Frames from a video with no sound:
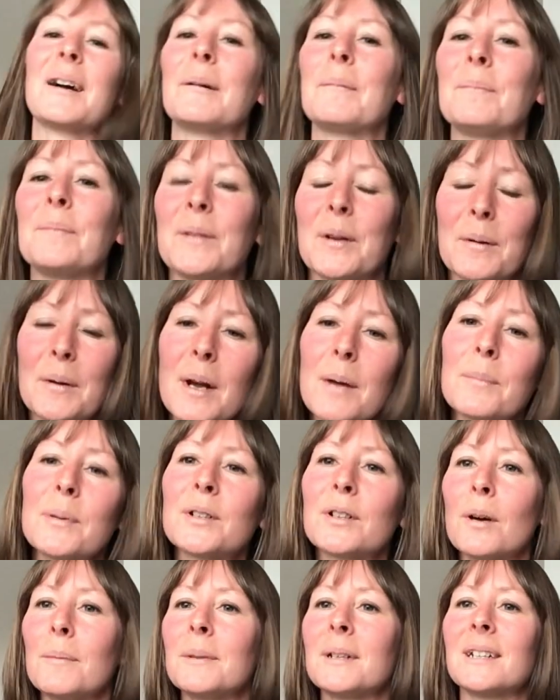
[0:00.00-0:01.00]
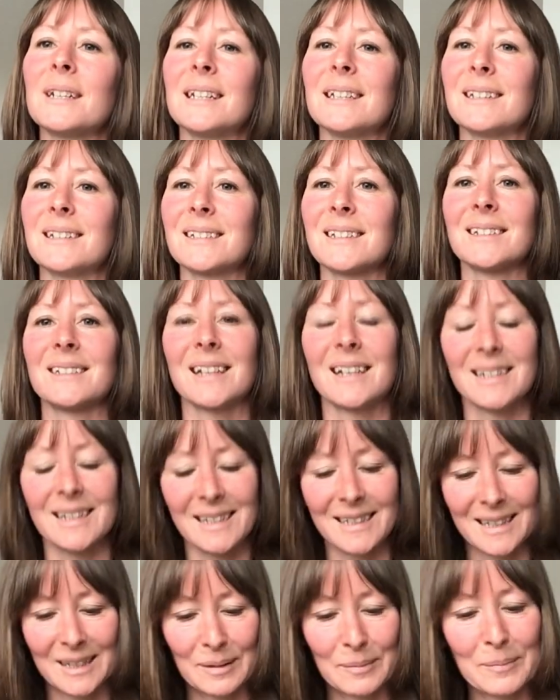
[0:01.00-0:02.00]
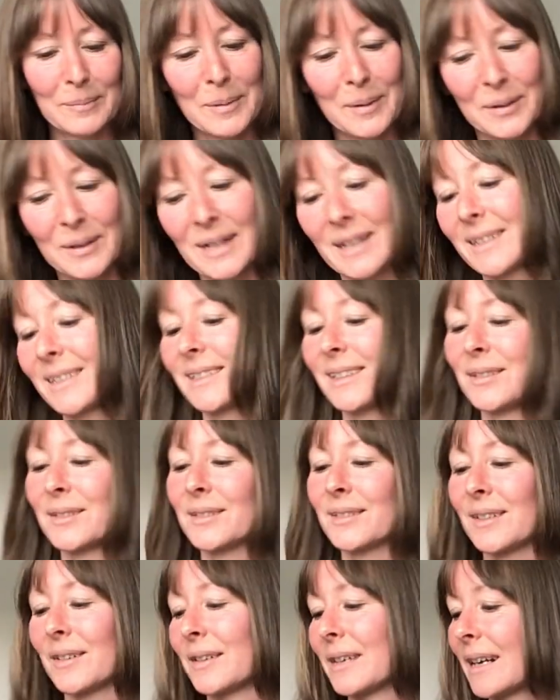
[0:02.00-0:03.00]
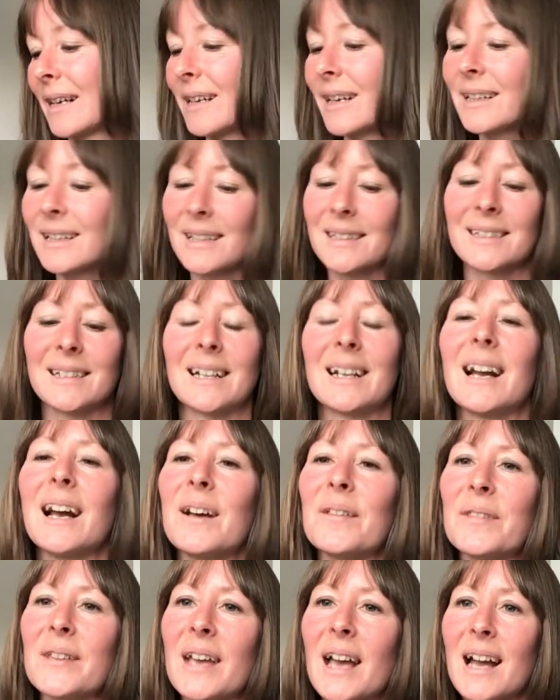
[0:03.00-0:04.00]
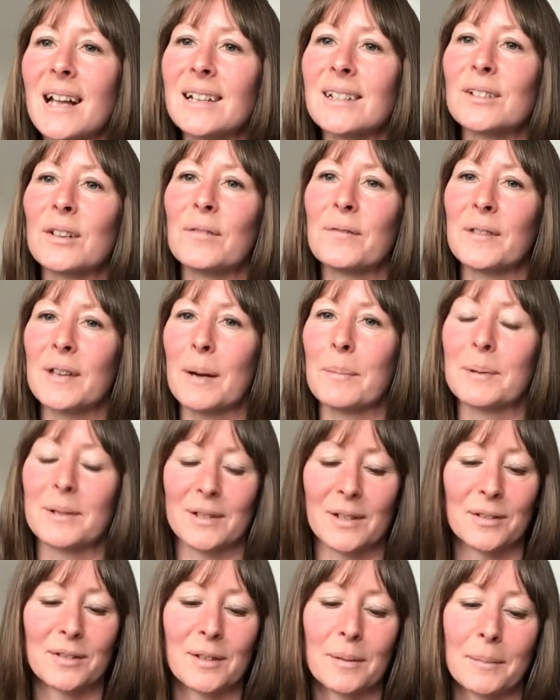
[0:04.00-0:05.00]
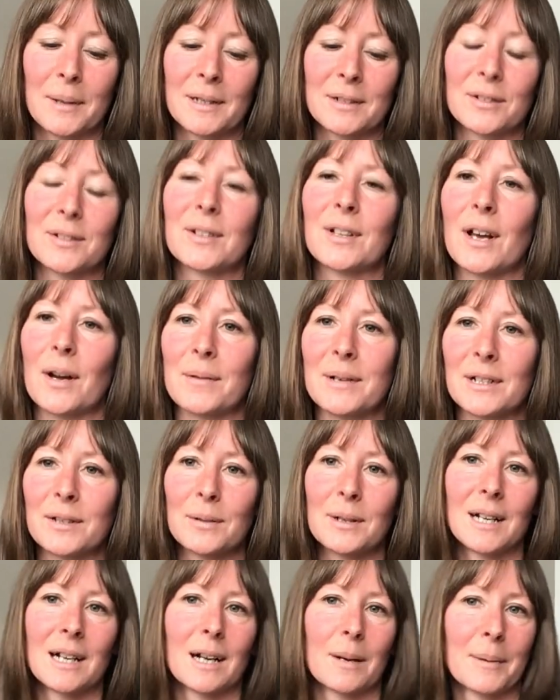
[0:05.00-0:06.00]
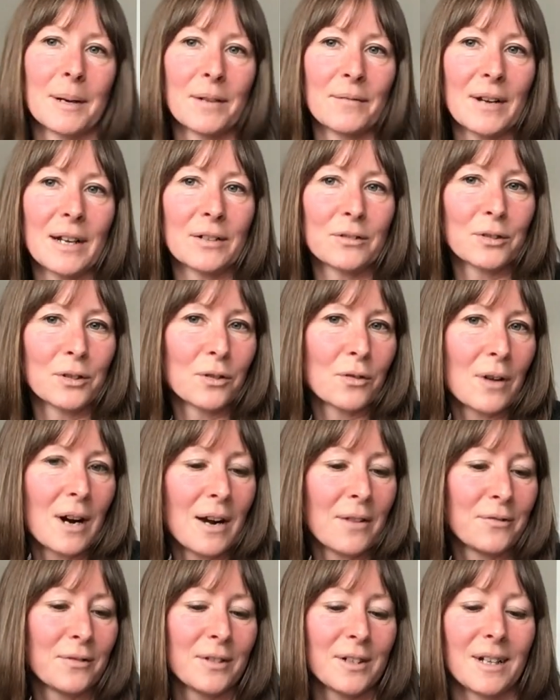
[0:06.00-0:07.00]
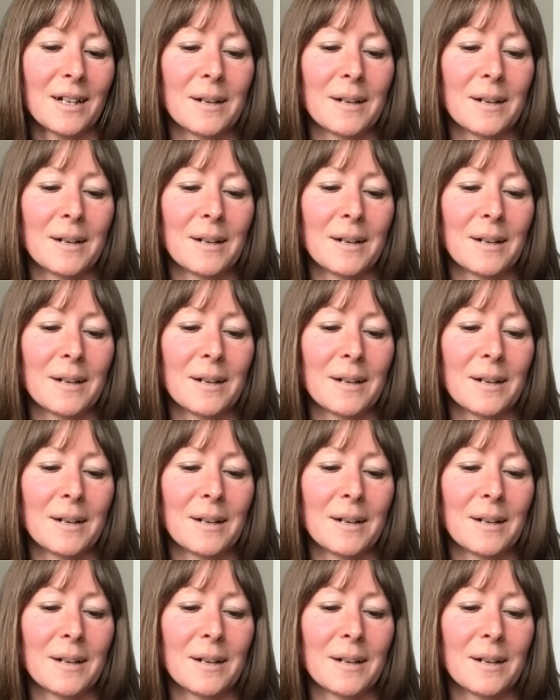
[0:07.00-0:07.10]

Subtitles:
No, predominantly this is a knitting podcast though, so yeah, like I say, at the end of the episodes I might just go into a little bit of extra craft.